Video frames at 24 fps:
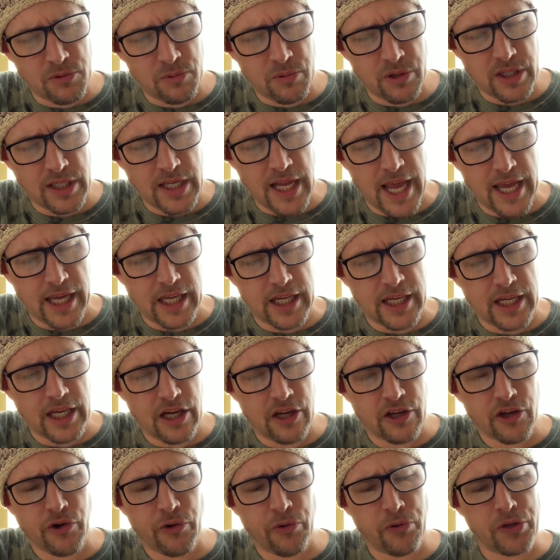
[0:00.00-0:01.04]
would take
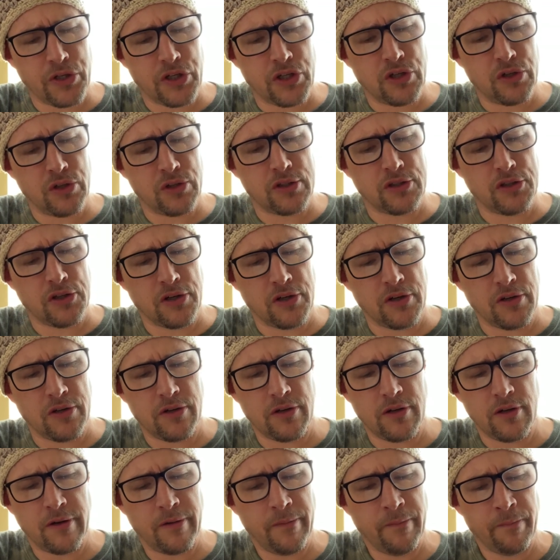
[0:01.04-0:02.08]
a critical
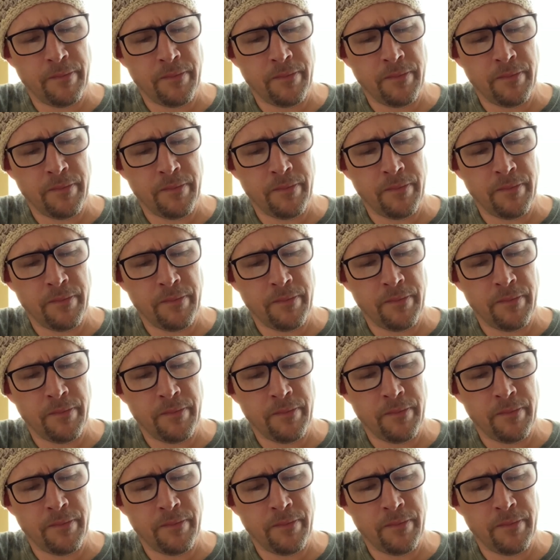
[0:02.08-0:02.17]
turn.